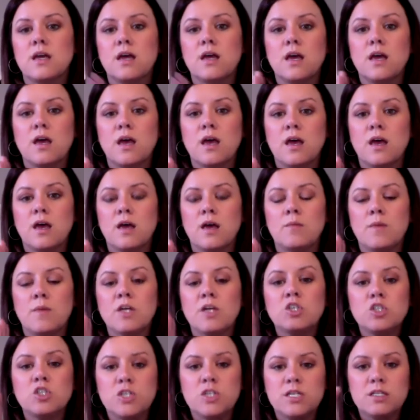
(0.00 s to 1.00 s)
a
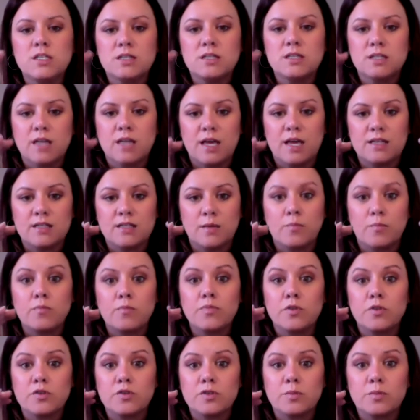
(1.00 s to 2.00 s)
sheet
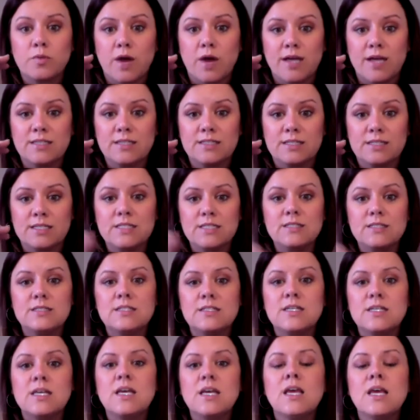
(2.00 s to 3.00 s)
there's a price
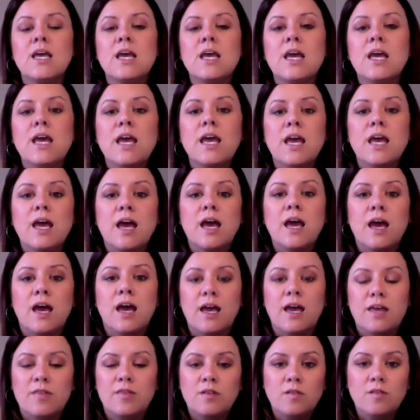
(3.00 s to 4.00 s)
list
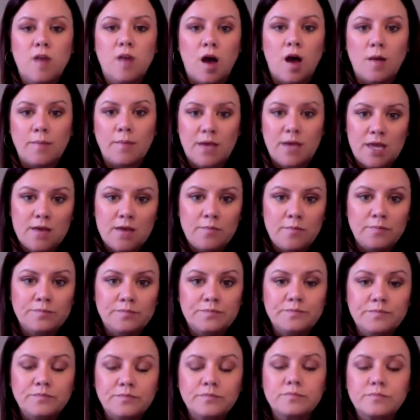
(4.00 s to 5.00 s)
in the lobby,
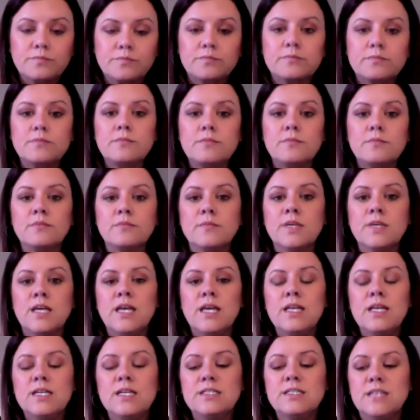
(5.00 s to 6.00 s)

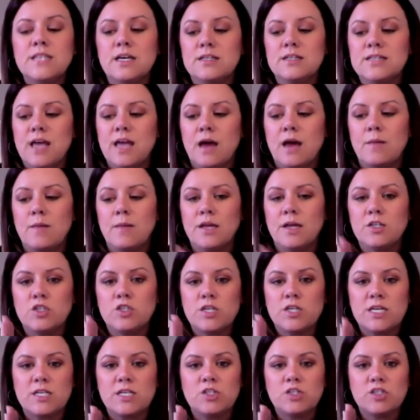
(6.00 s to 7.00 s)
and it tells how much
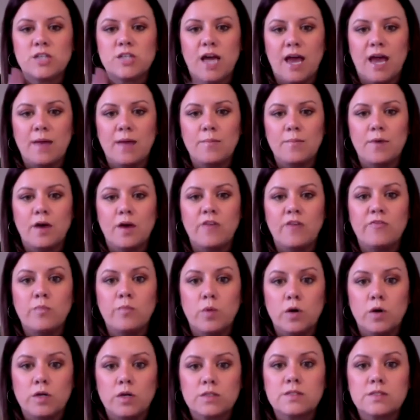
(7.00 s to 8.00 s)
each type of
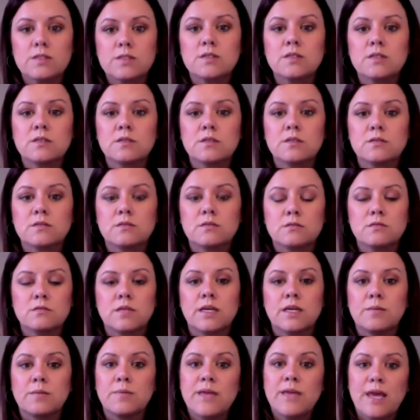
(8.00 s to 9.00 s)
books,
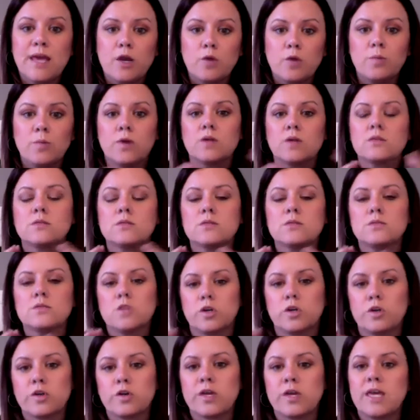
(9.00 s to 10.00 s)
like piano books,
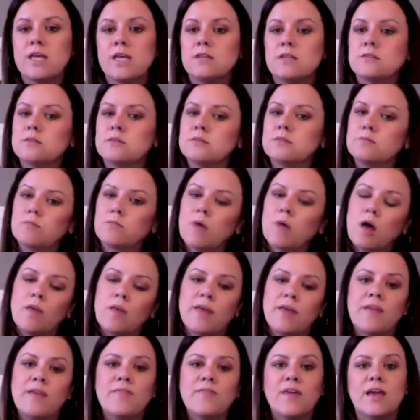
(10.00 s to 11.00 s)
starter kits, all
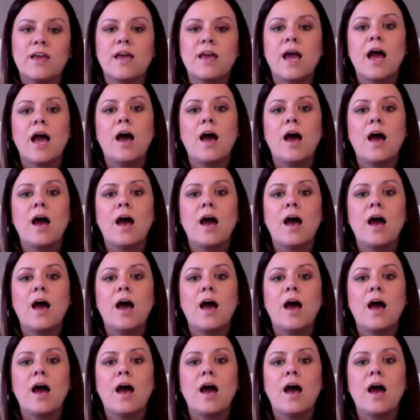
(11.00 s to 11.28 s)
that thing,